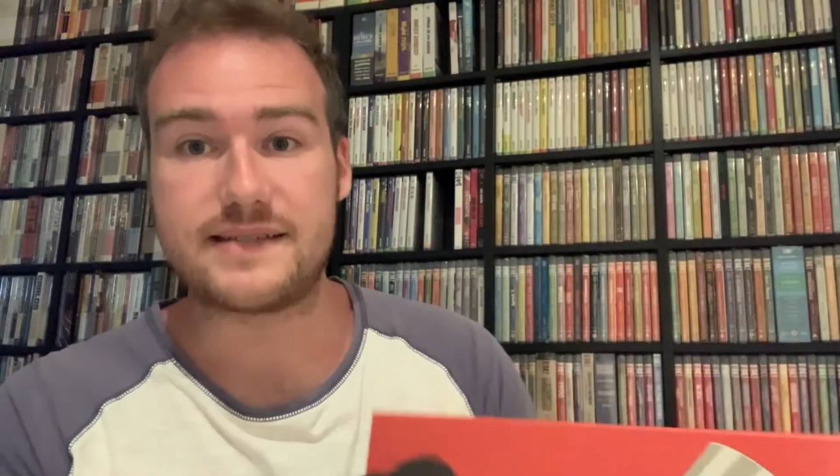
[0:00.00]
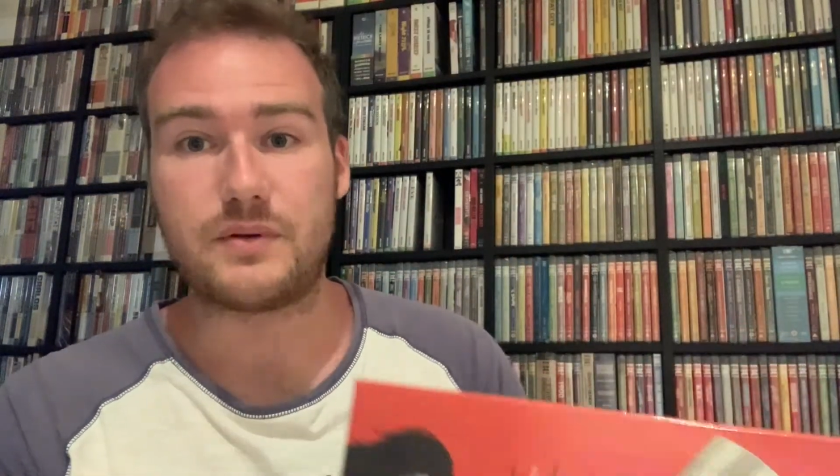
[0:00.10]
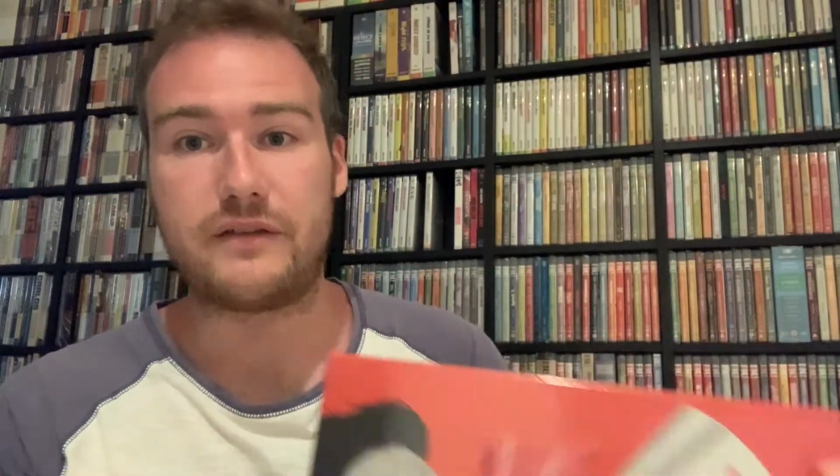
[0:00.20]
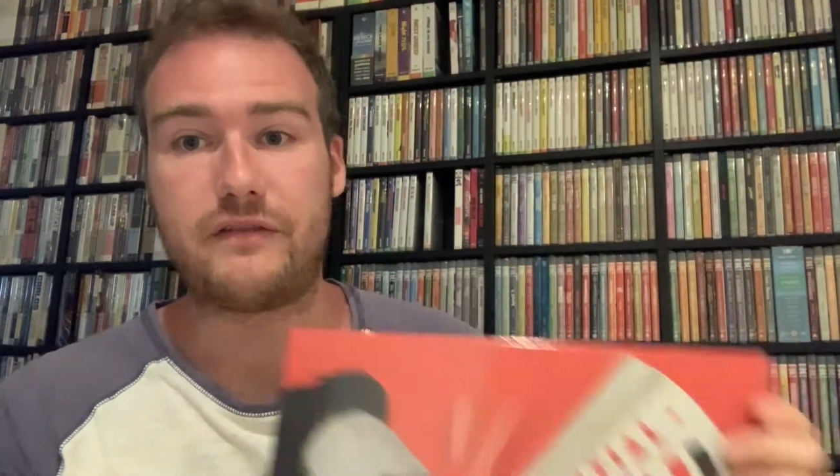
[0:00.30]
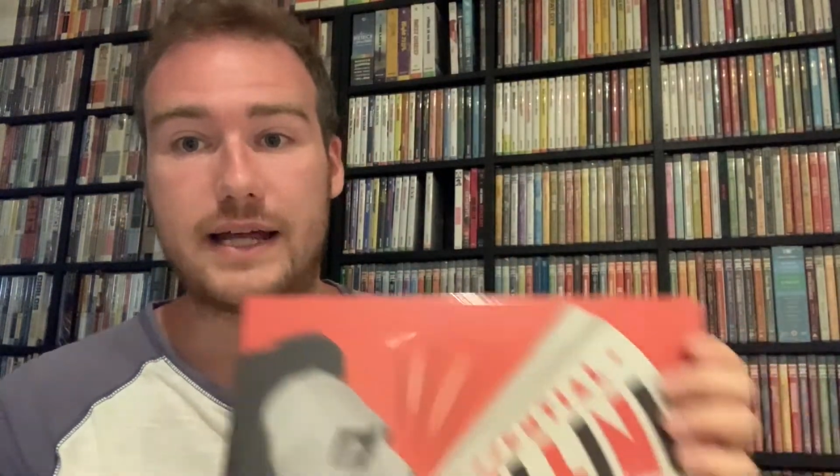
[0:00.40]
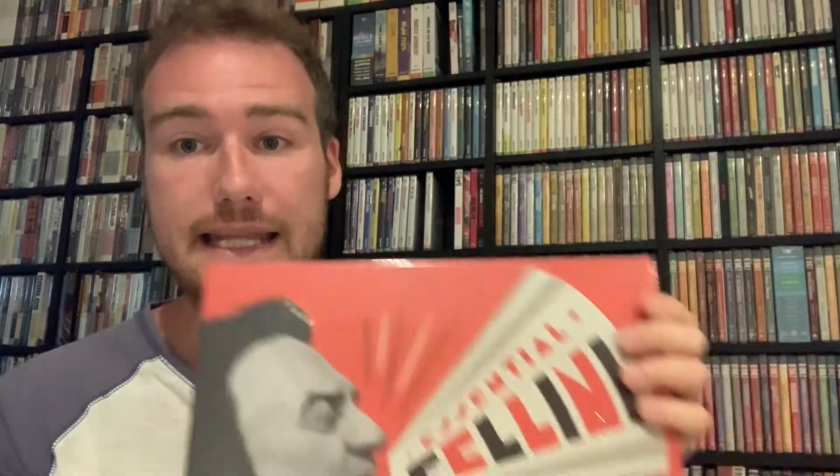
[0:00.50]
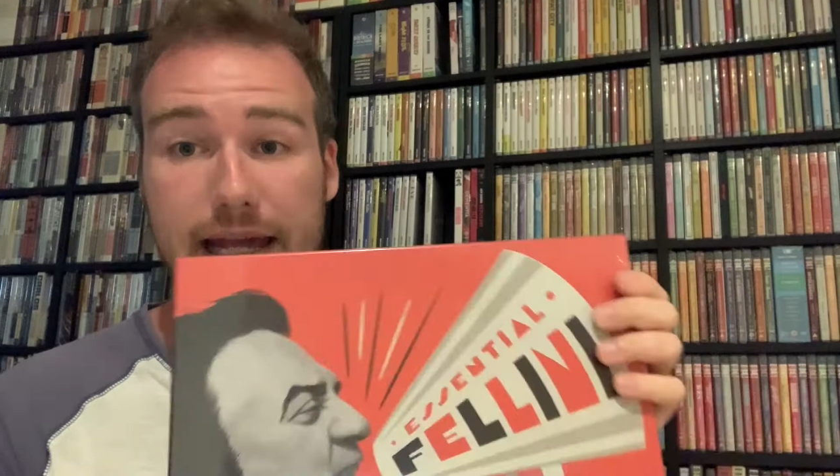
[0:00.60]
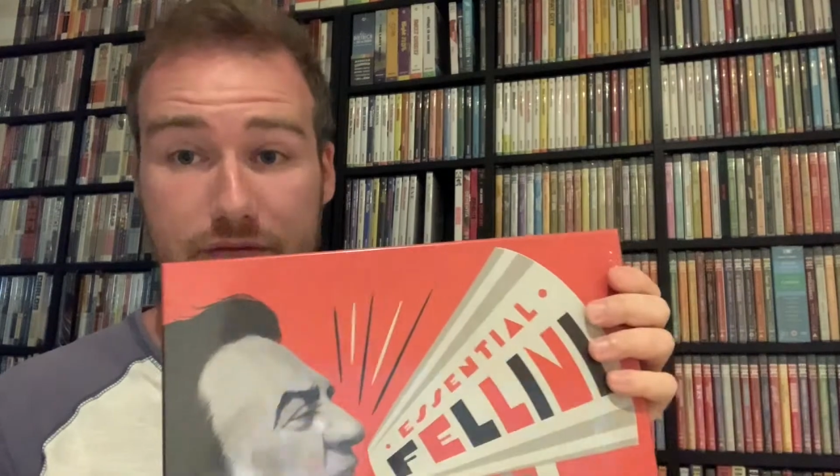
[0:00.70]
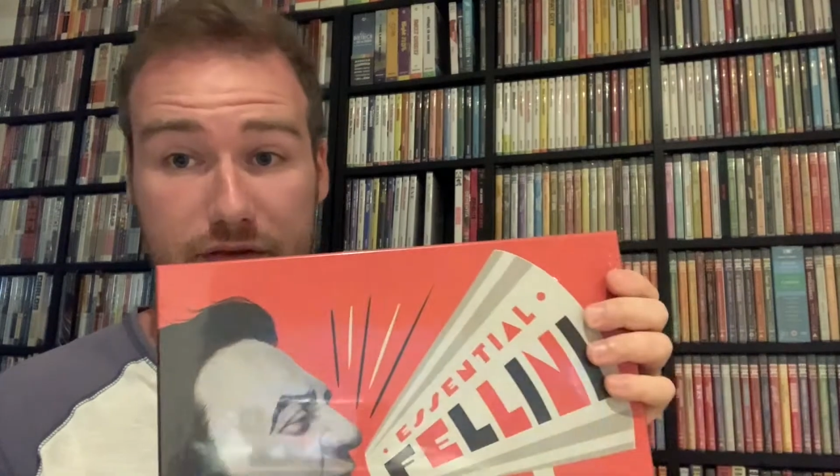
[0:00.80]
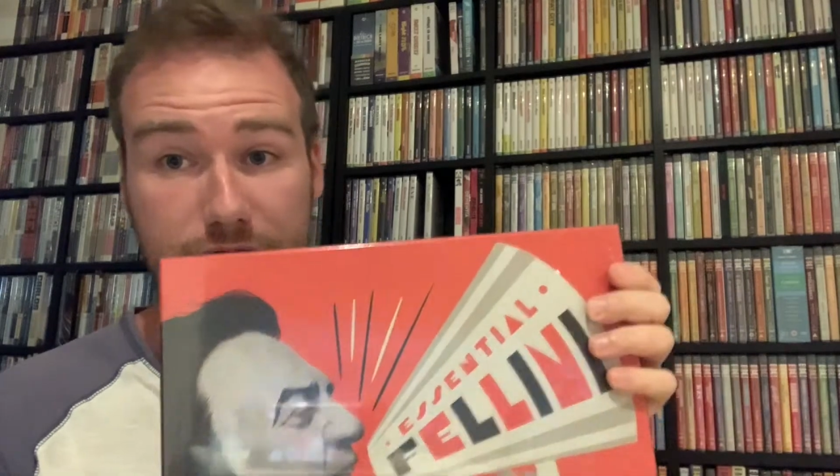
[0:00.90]
but I finally
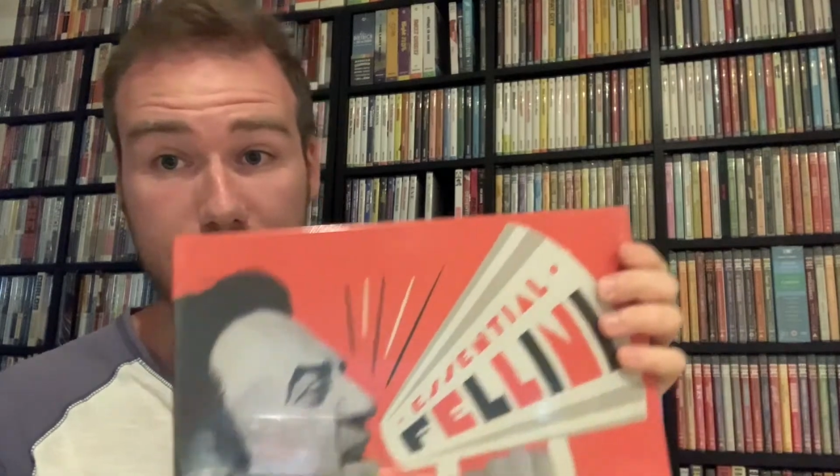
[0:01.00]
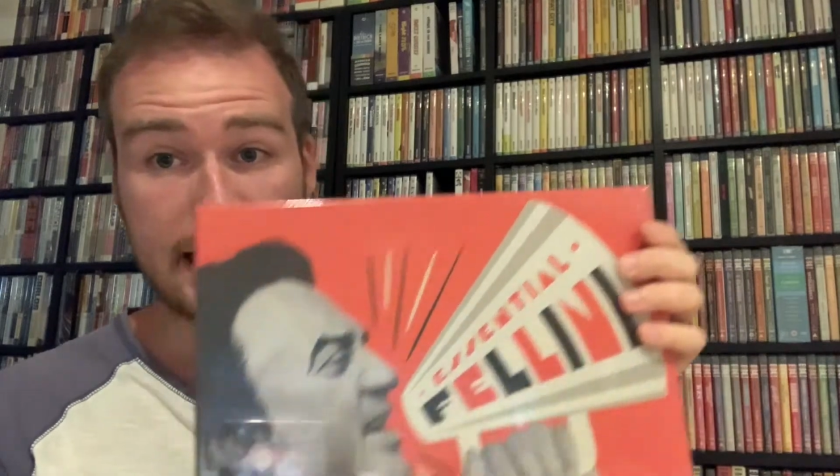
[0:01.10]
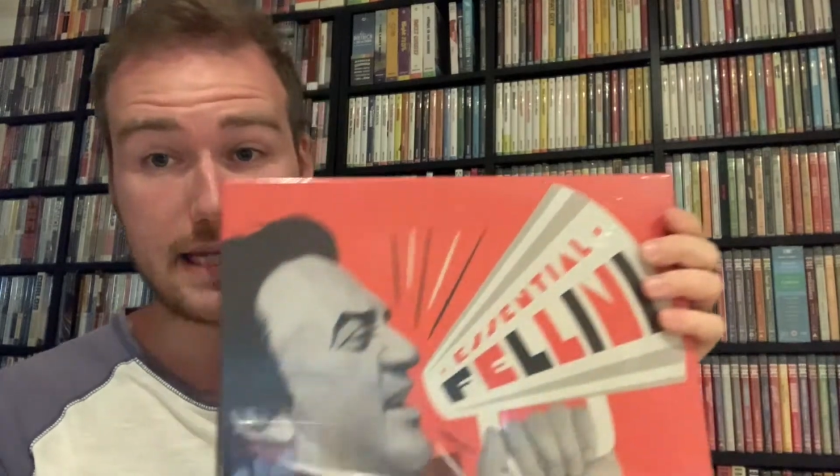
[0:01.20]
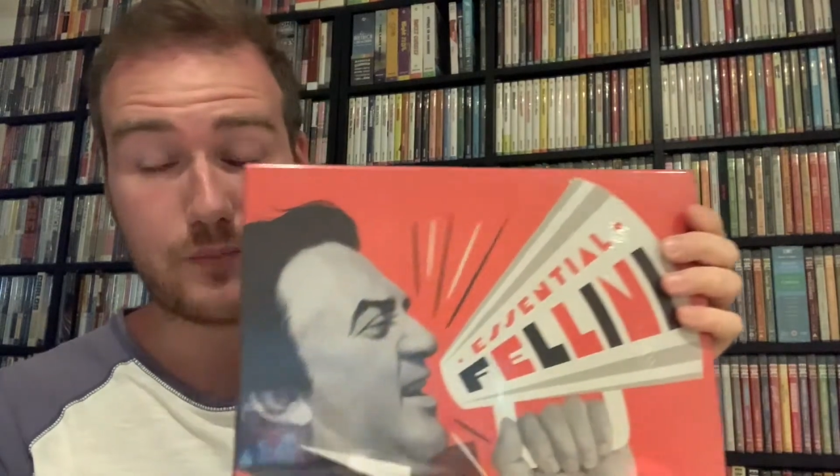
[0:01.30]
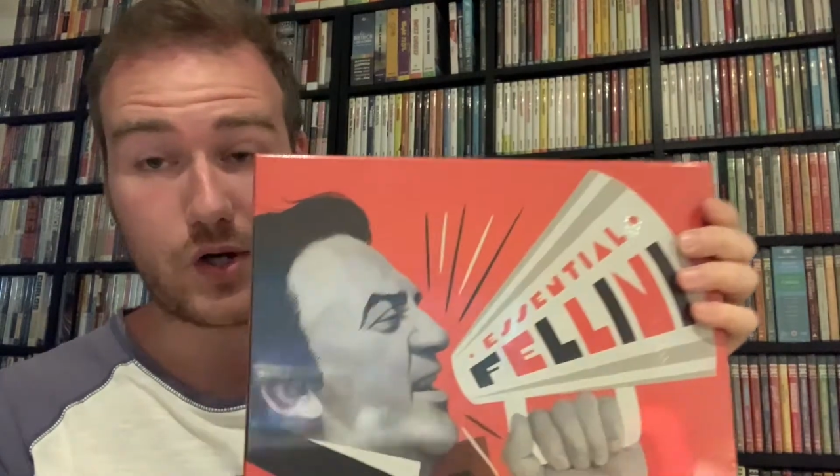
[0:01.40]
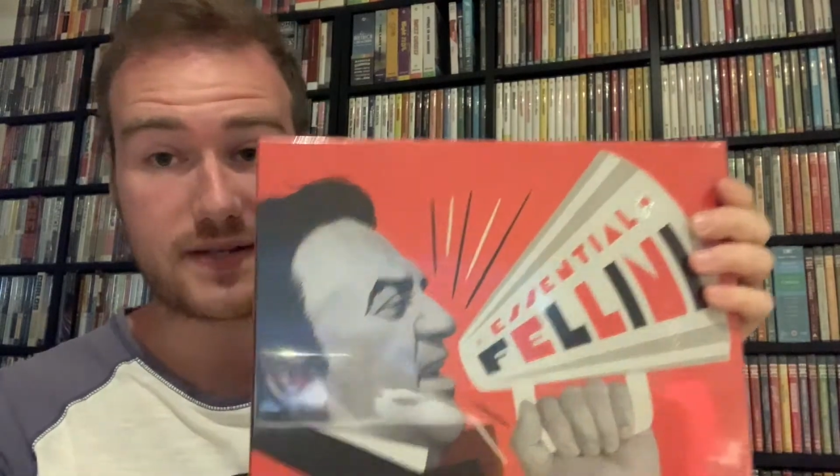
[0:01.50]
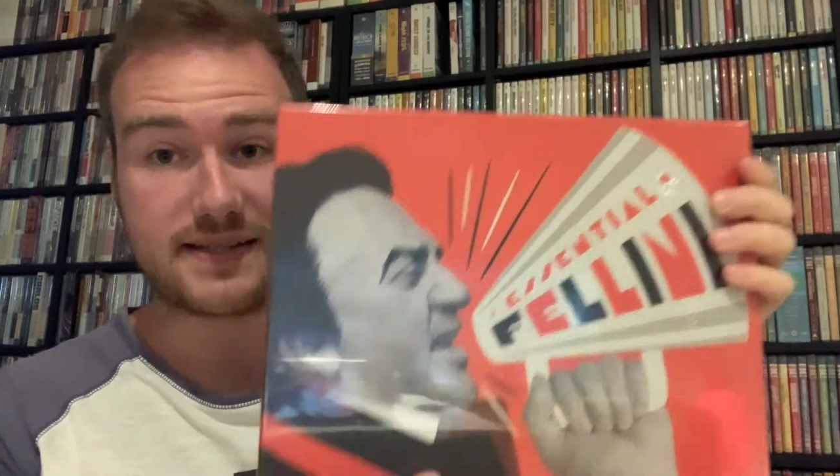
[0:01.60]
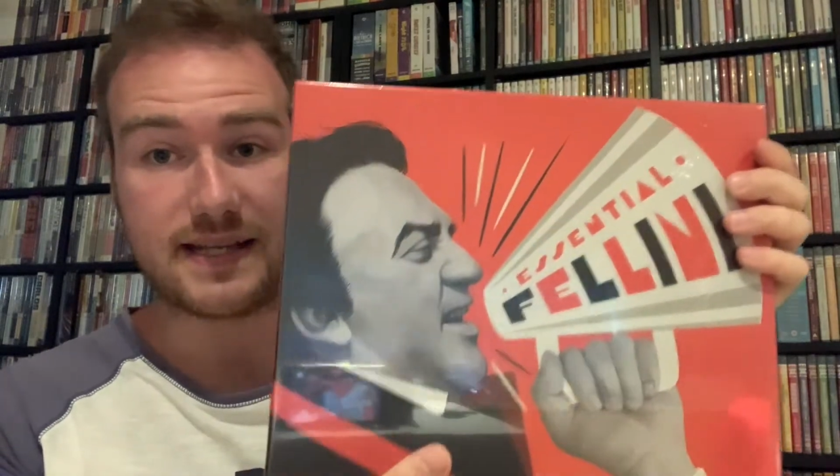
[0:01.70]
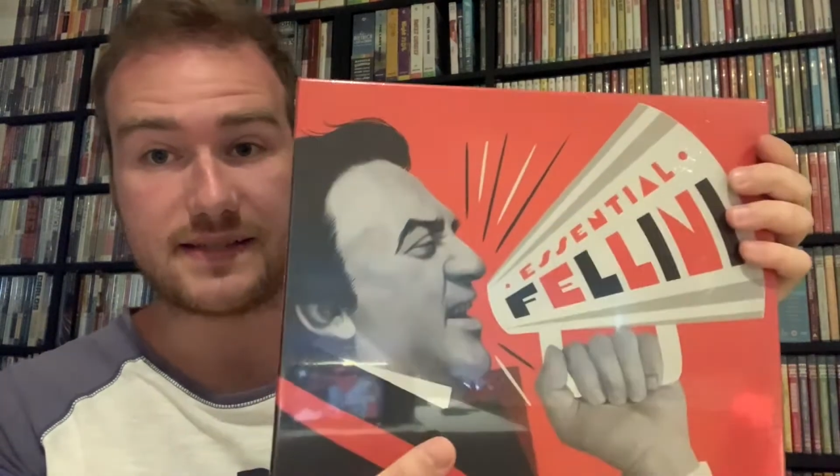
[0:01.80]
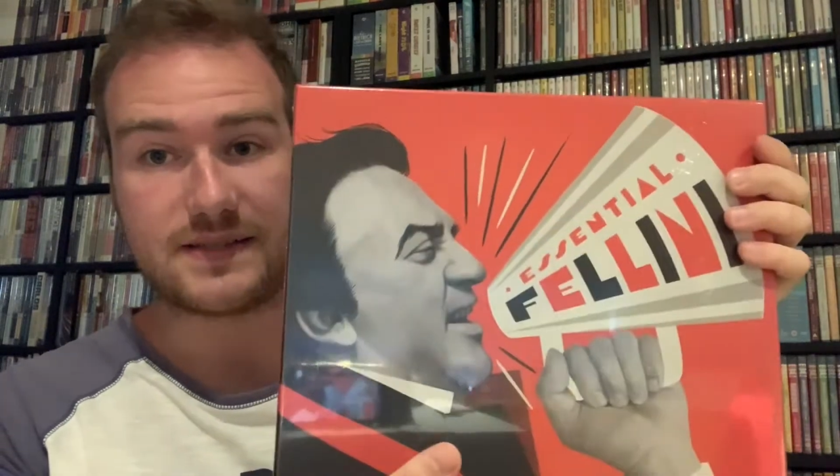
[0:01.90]
have the Fellini box set,